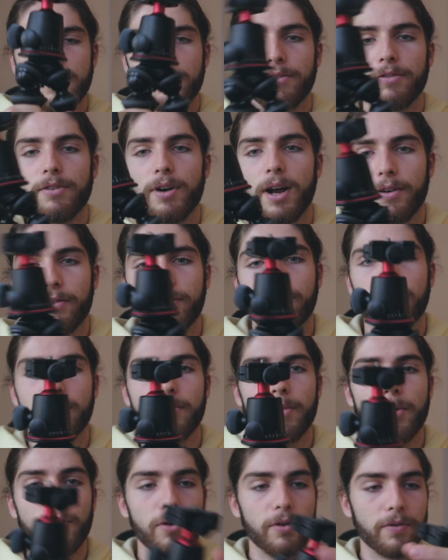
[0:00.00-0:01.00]
rough to
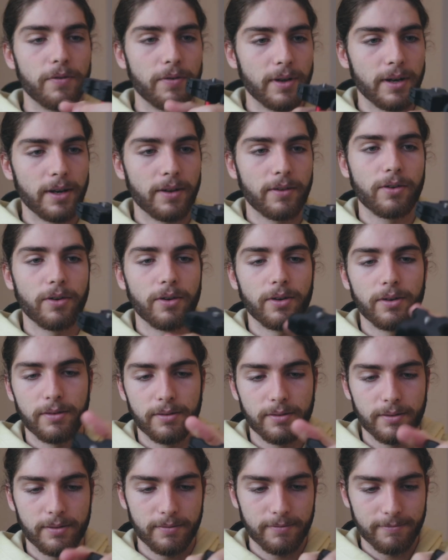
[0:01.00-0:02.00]
move, and it's
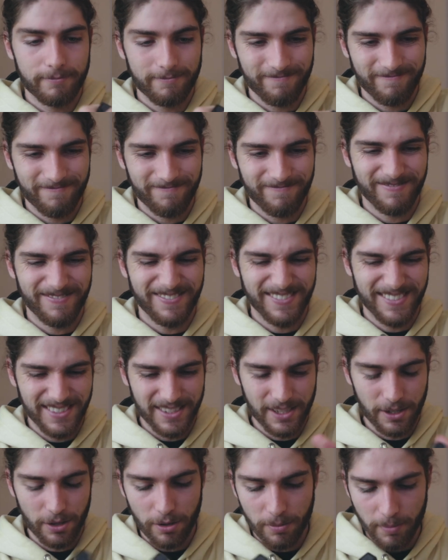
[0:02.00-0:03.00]
got
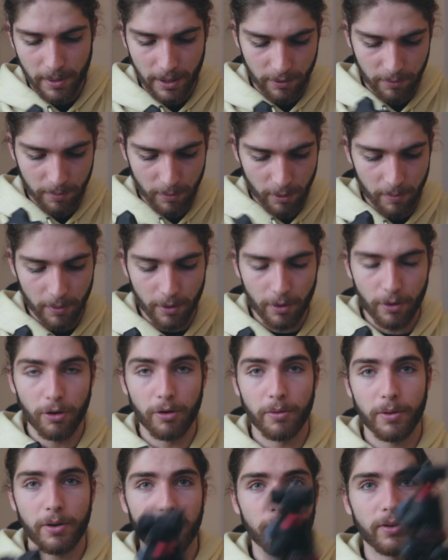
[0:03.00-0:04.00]
not much movement at
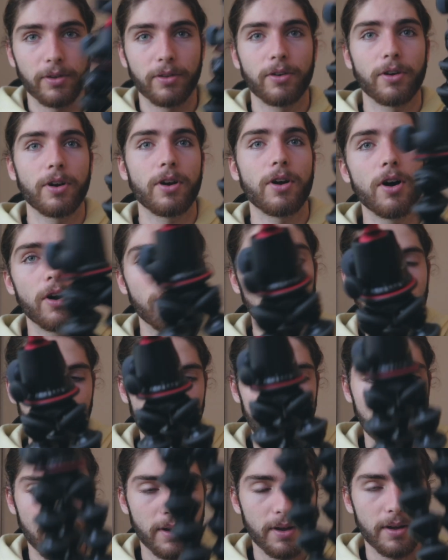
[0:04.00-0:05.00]
all because it's got to
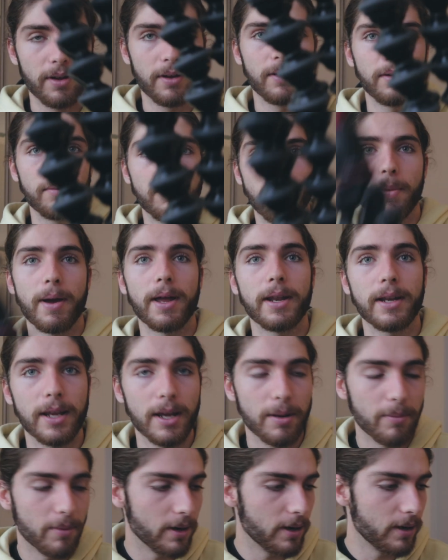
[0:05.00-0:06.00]
hold my main
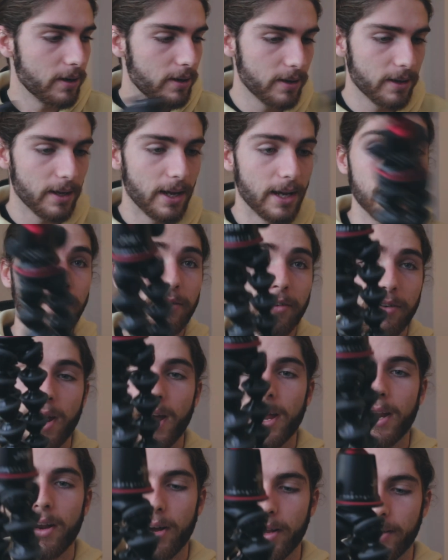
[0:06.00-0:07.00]
camera, and it's
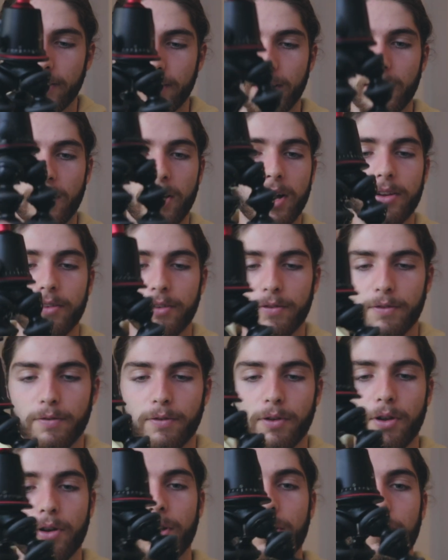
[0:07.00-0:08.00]
great. I use it
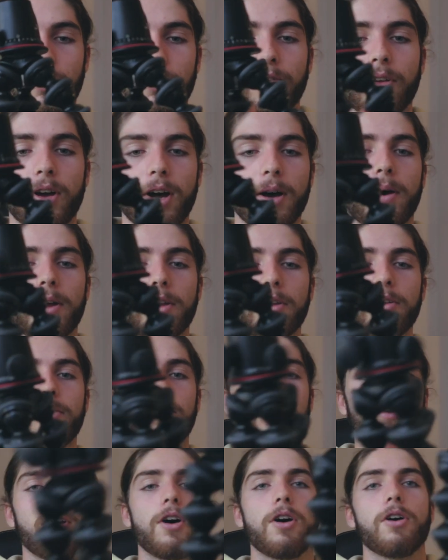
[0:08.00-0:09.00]
for vlogging all the time. I
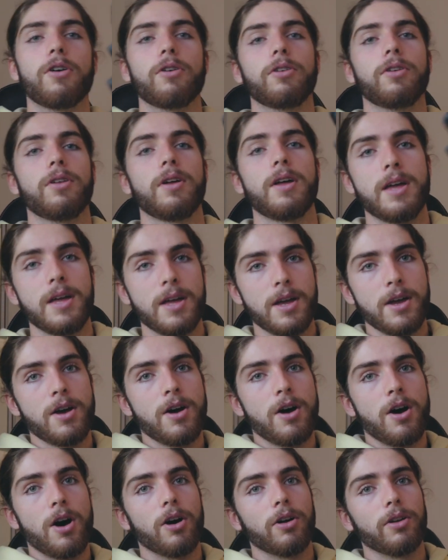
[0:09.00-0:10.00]
use it to hold
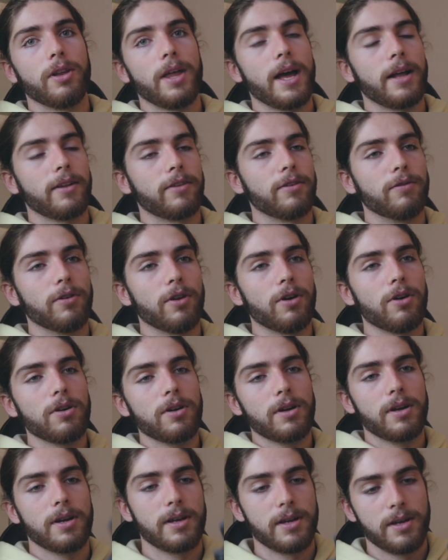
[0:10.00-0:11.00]
out to
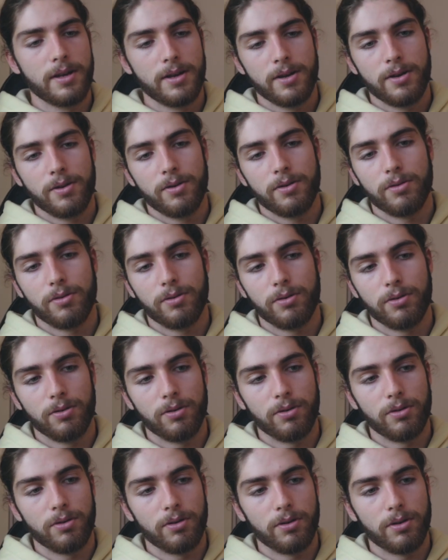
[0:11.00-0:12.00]
vlog,
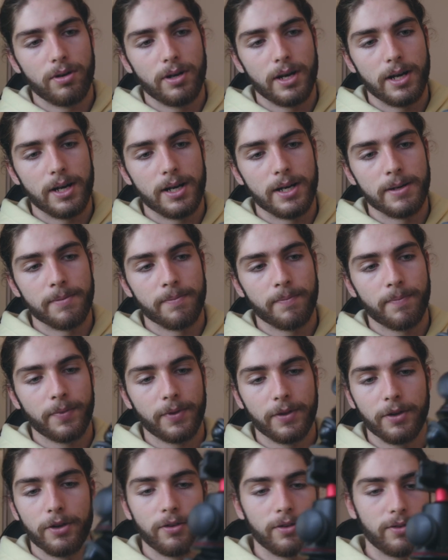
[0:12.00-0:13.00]
or
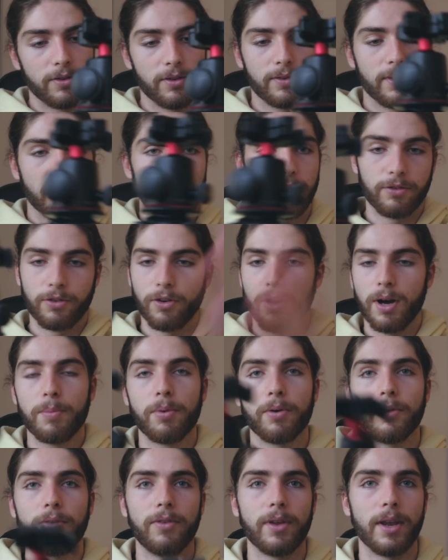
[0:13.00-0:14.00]
use it just as a
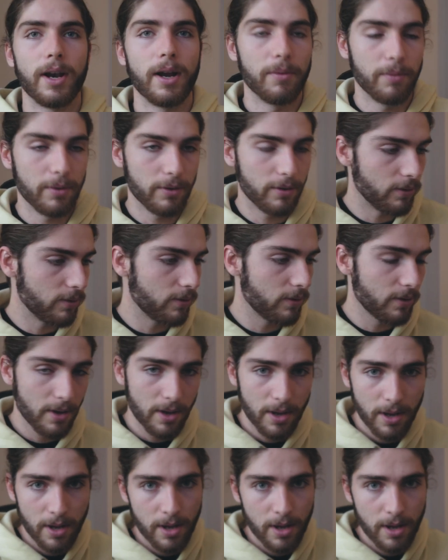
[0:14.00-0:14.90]
tripod setup, which is